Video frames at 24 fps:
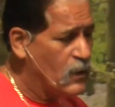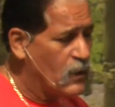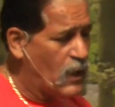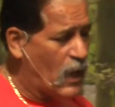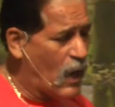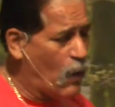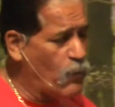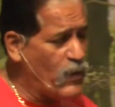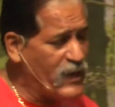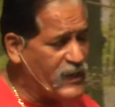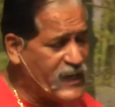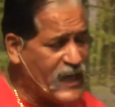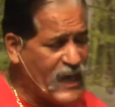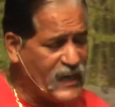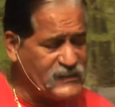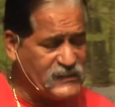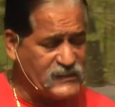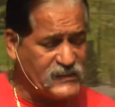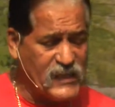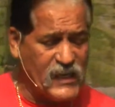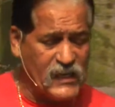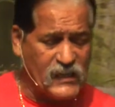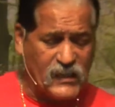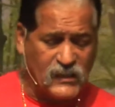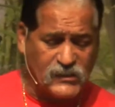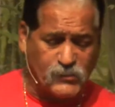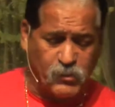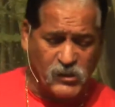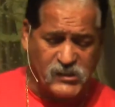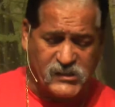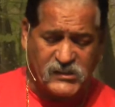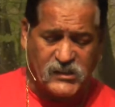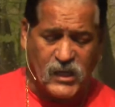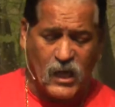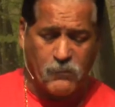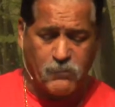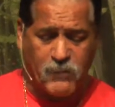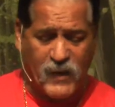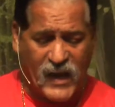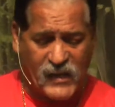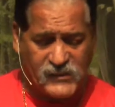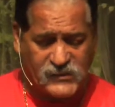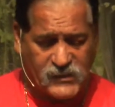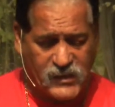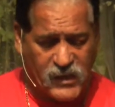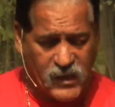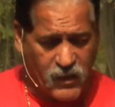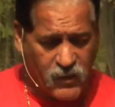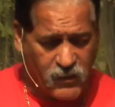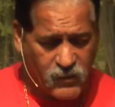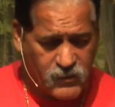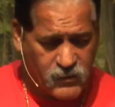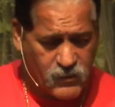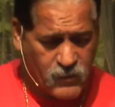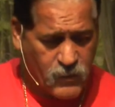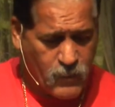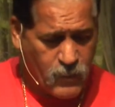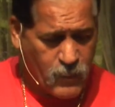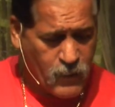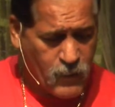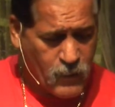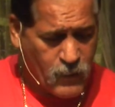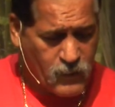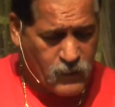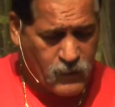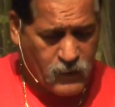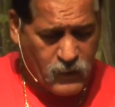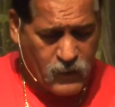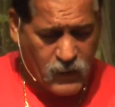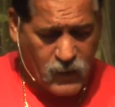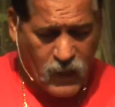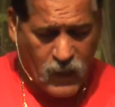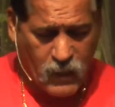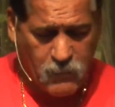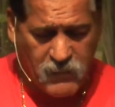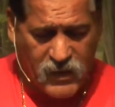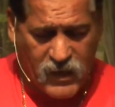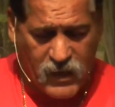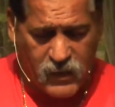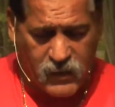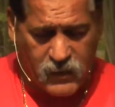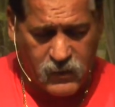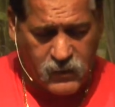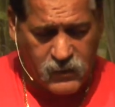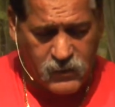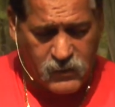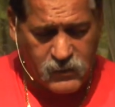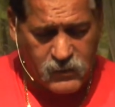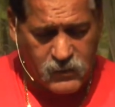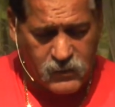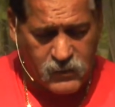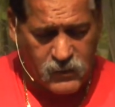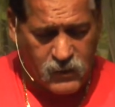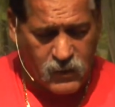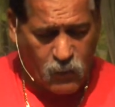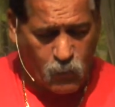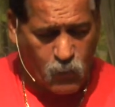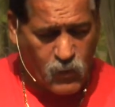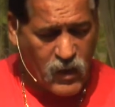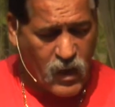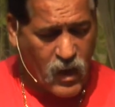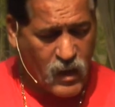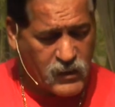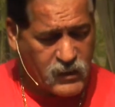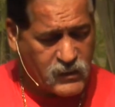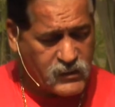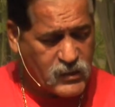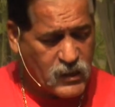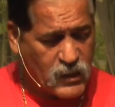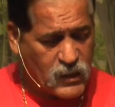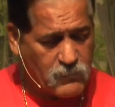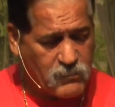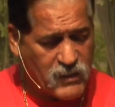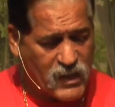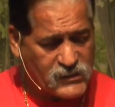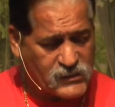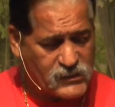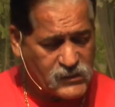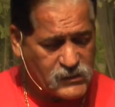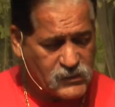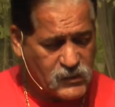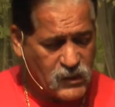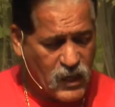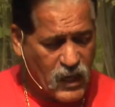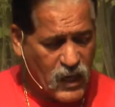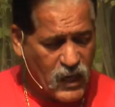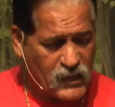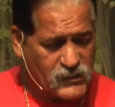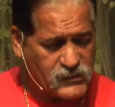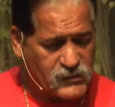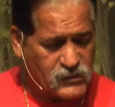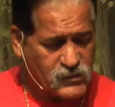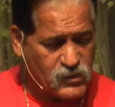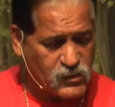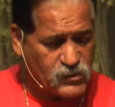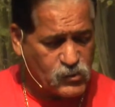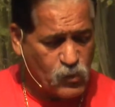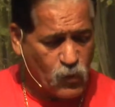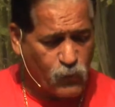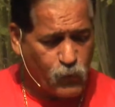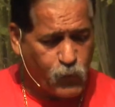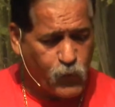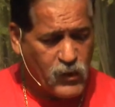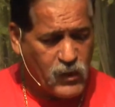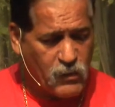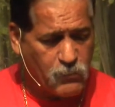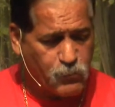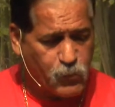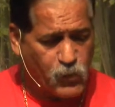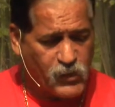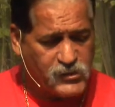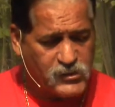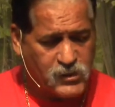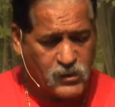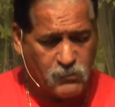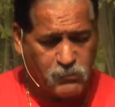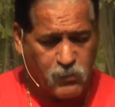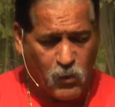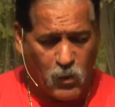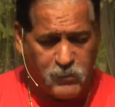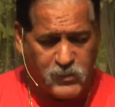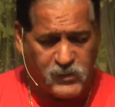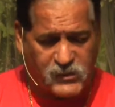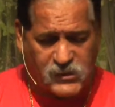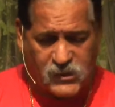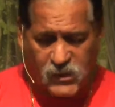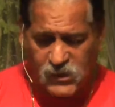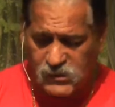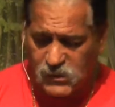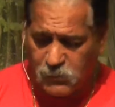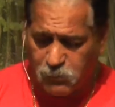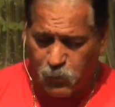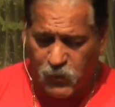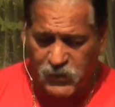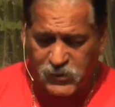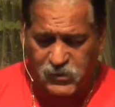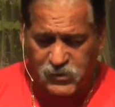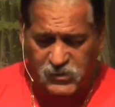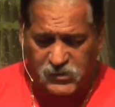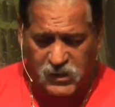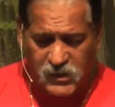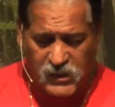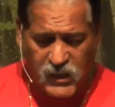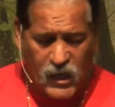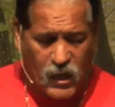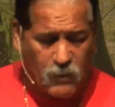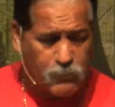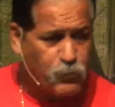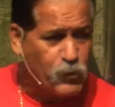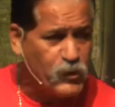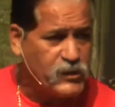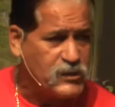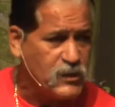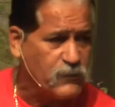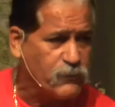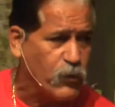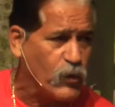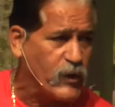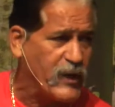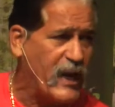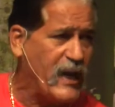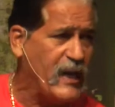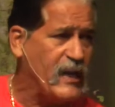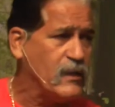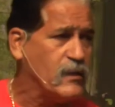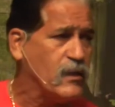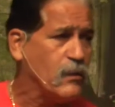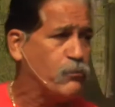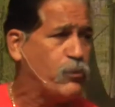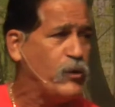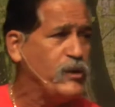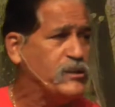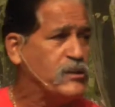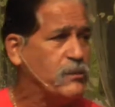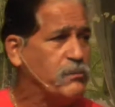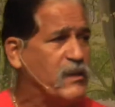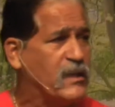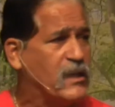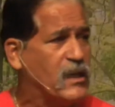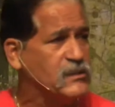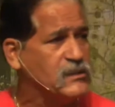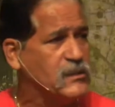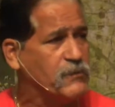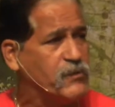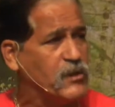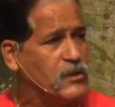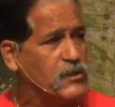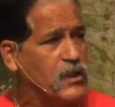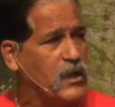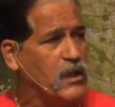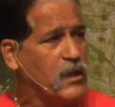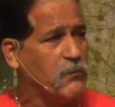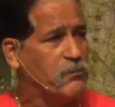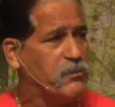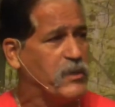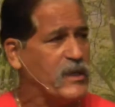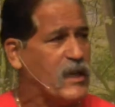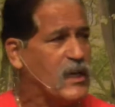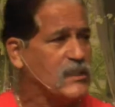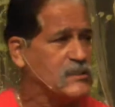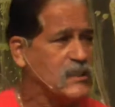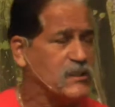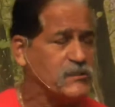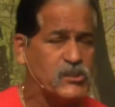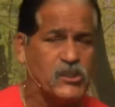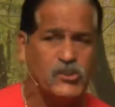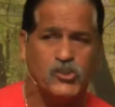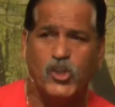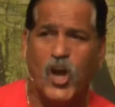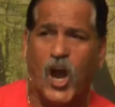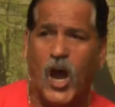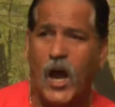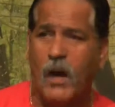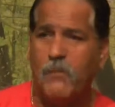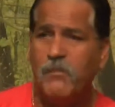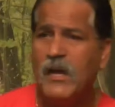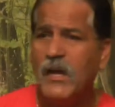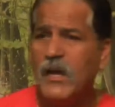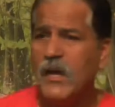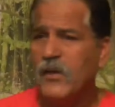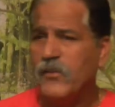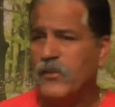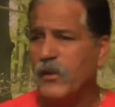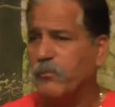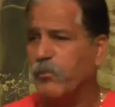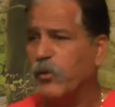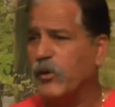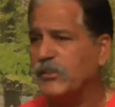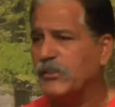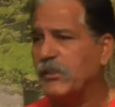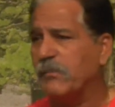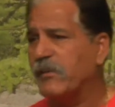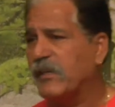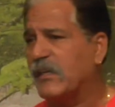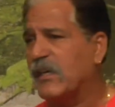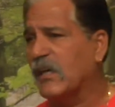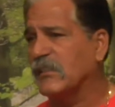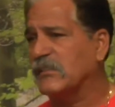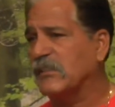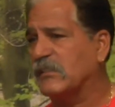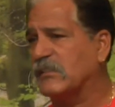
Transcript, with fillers: And we can't see it because we're stuck past there. Amen. I went on to tell him, I, says, I said, there's no freedom preaching the pulpits because the preachers today are preaching for gain. They're preaching because, of a, uh, because it's a job. They're preaching because